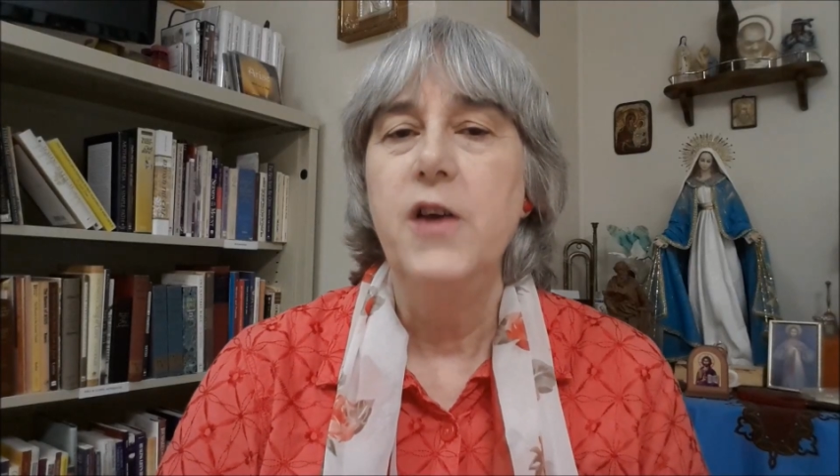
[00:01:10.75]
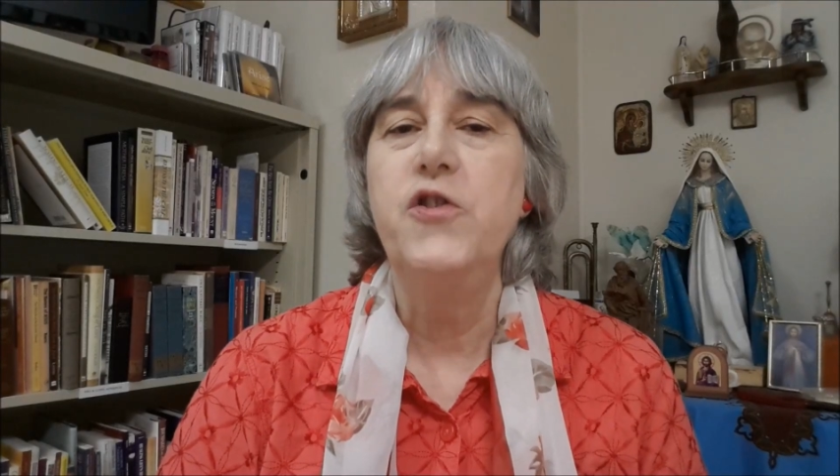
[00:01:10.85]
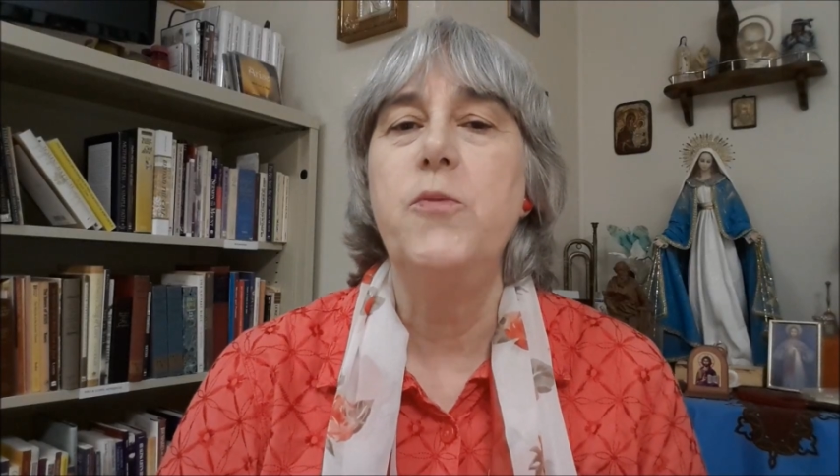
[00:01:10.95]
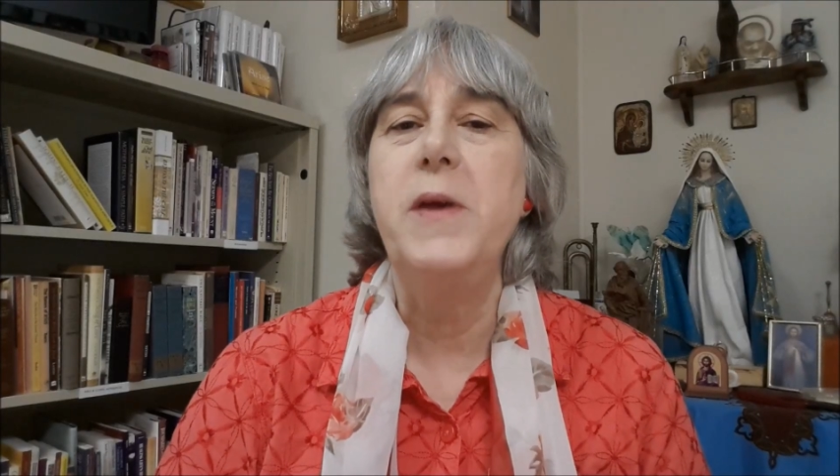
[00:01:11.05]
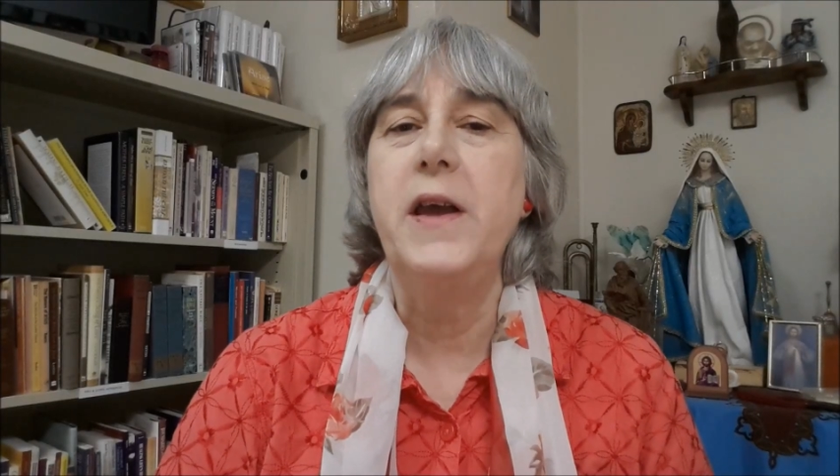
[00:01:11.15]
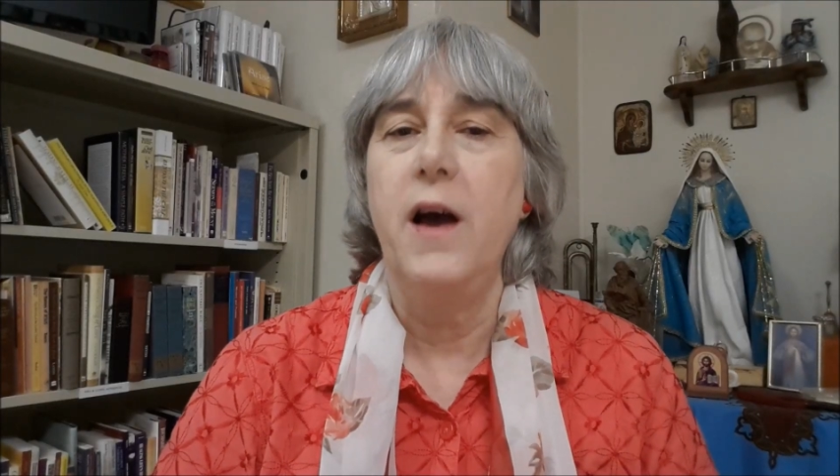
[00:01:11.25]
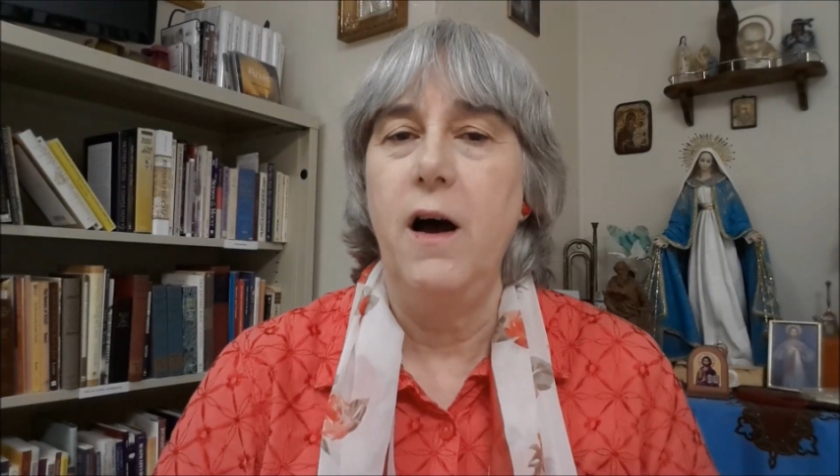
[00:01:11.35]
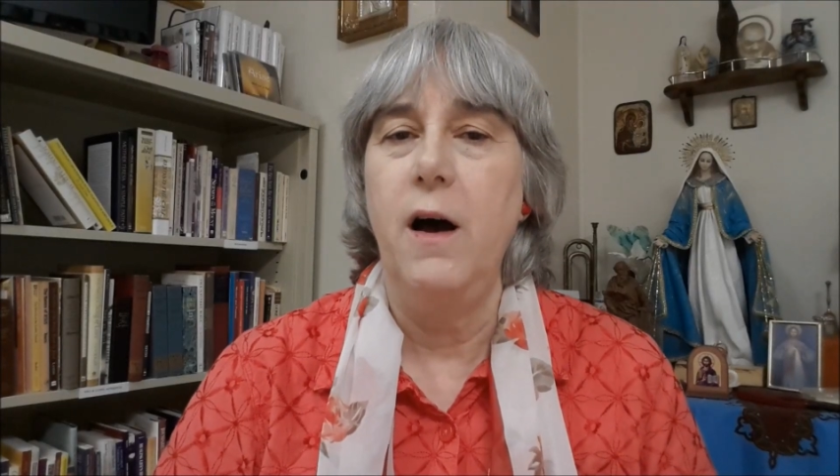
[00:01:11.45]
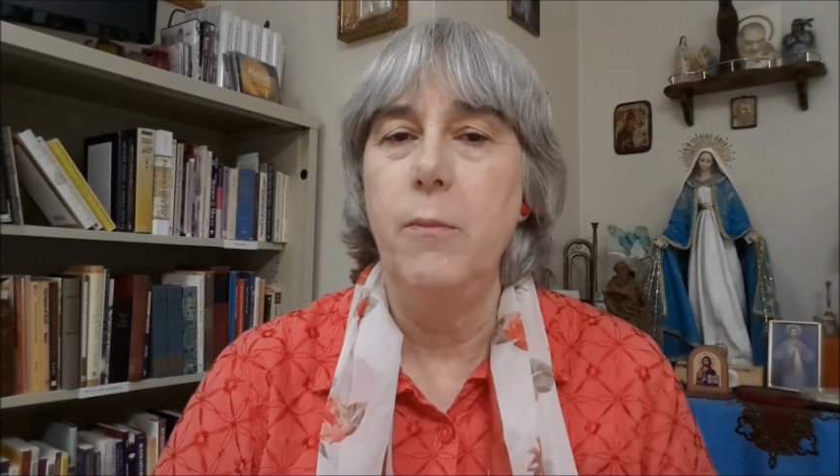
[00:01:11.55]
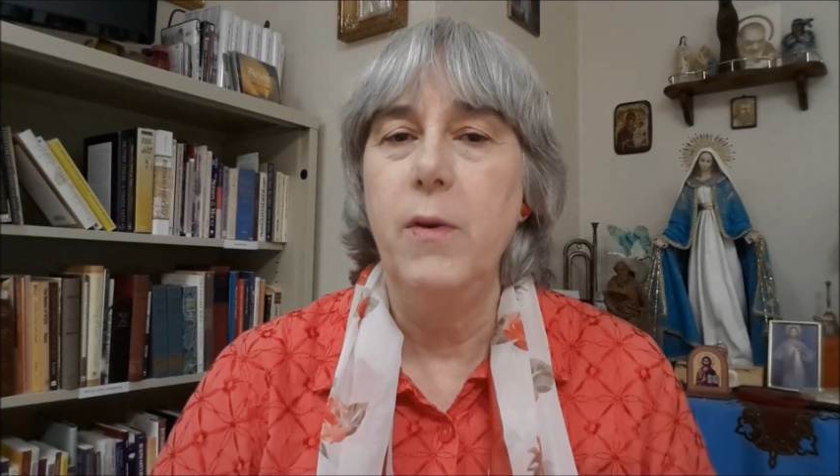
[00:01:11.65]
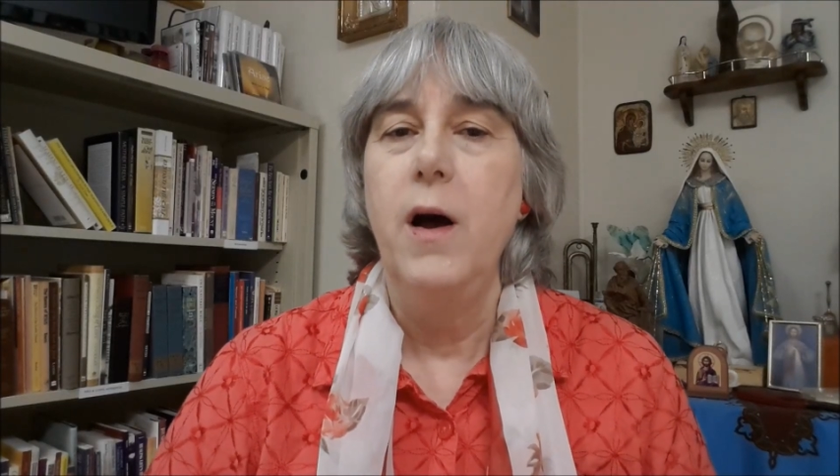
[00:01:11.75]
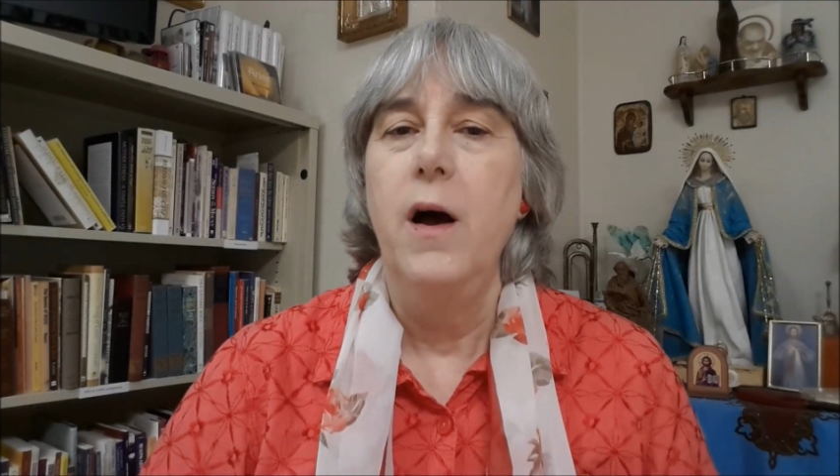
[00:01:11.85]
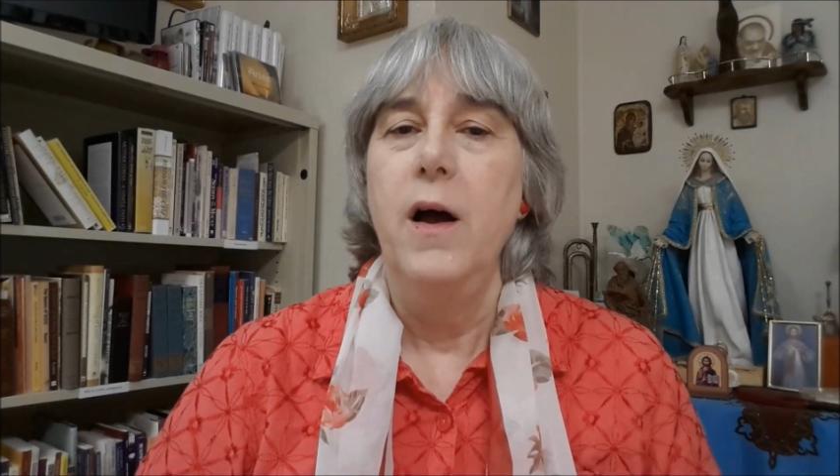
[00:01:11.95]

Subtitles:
to become